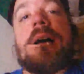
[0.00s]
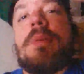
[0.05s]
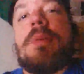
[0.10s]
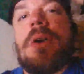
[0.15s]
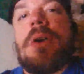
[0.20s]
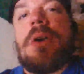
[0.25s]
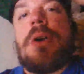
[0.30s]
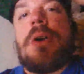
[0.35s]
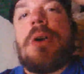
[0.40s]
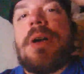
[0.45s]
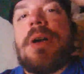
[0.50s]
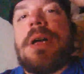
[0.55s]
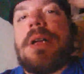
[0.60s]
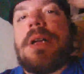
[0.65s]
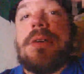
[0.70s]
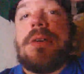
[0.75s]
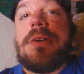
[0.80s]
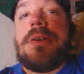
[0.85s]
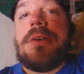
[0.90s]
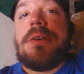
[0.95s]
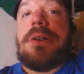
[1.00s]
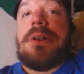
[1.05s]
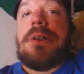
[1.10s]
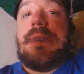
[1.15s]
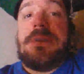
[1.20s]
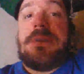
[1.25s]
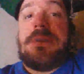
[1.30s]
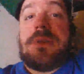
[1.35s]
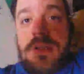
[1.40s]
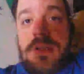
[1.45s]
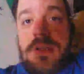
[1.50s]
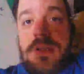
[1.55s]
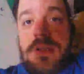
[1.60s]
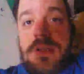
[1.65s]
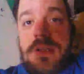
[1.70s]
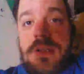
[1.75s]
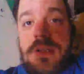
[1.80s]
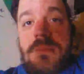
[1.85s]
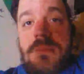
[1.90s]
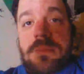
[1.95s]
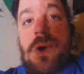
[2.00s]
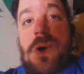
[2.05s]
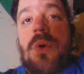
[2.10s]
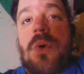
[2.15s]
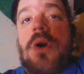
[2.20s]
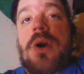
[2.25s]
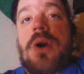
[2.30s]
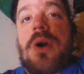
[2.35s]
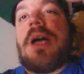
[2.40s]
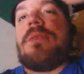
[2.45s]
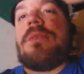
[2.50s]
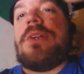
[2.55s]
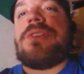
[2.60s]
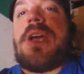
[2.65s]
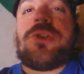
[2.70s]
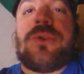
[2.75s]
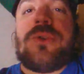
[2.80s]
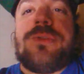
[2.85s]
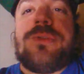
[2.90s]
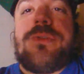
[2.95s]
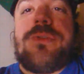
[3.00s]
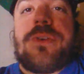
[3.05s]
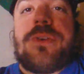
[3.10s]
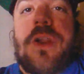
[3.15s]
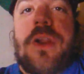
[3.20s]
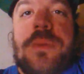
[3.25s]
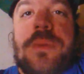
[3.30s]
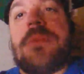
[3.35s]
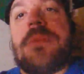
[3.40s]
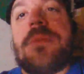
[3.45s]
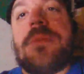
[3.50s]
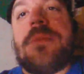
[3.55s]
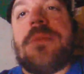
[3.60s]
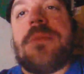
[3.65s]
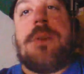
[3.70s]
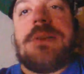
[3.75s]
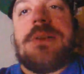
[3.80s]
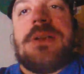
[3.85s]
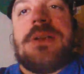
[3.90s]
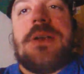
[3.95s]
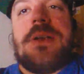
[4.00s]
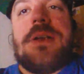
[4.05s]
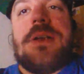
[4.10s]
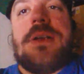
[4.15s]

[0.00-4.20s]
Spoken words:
out, guys. I'm gonna go ahead and go. But court got rescheduled